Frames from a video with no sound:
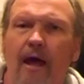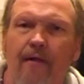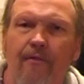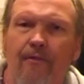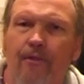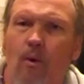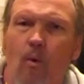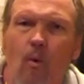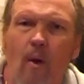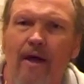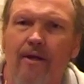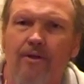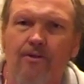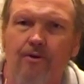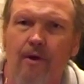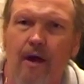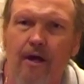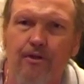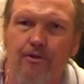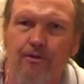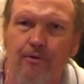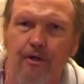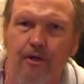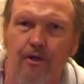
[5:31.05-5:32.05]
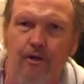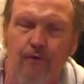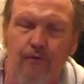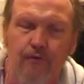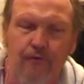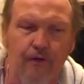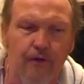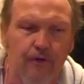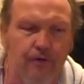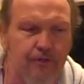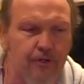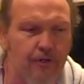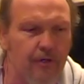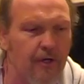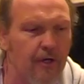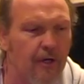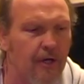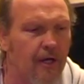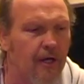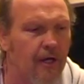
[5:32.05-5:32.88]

at the Wet Dry Trickle Filter,